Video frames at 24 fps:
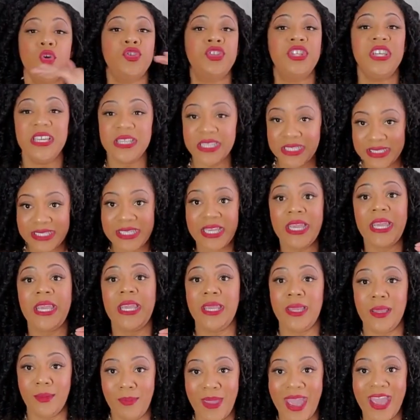to the
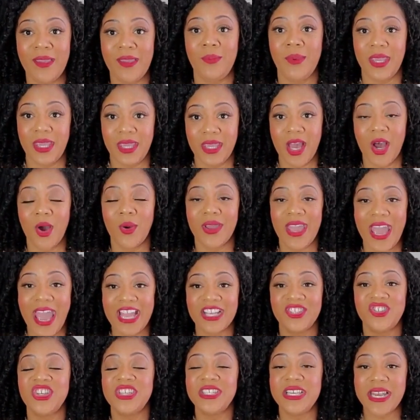T, baby.
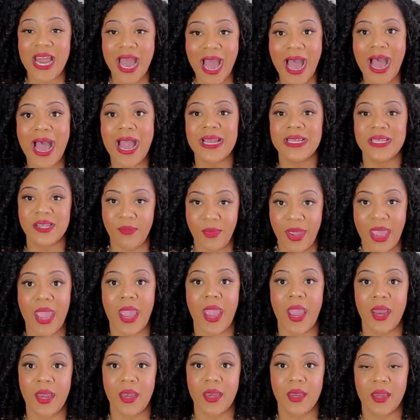Okay, she's in high
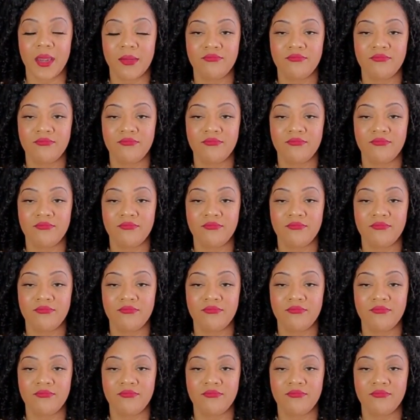demand.